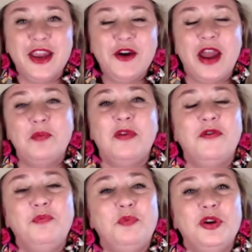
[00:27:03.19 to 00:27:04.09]
a year, I
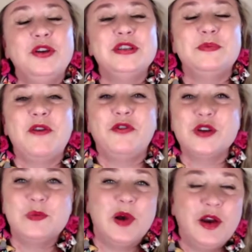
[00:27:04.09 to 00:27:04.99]
had produced my
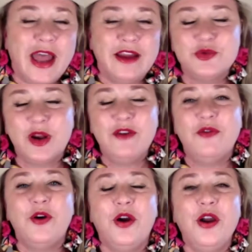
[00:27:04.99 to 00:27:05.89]
first book at
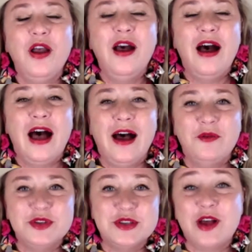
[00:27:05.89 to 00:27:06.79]
24,
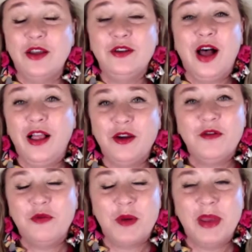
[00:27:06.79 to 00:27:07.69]
which is called
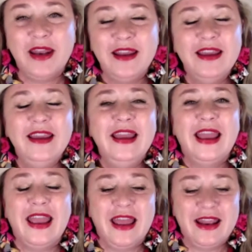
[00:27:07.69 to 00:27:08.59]
Color of Woman.
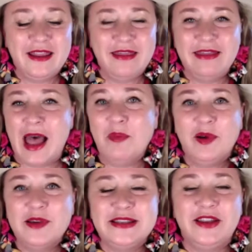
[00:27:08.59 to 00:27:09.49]
And
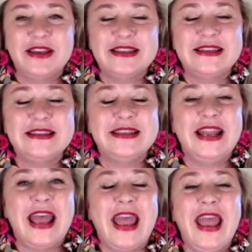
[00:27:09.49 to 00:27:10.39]
that book still exists
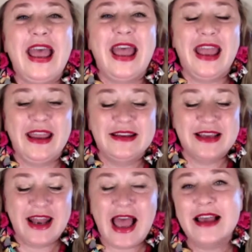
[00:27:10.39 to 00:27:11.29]
today.
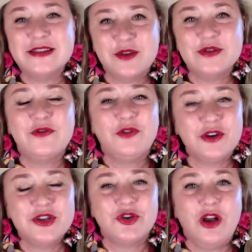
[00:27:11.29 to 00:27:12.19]
And it has those
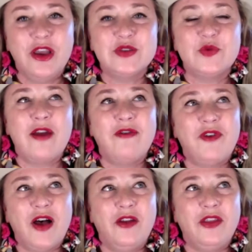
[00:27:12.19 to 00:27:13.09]
first drawings where I
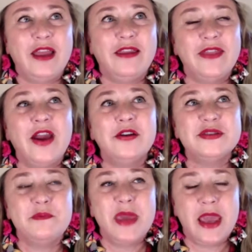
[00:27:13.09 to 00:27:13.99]
felt like
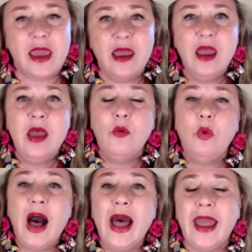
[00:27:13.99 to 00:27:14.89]
there's me.
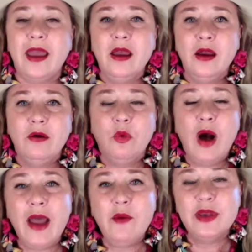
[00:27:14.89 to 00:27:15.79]
Why?
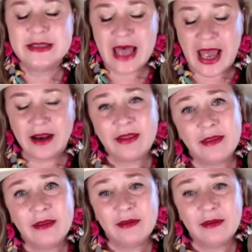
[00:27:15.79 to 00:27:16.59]
Why was that?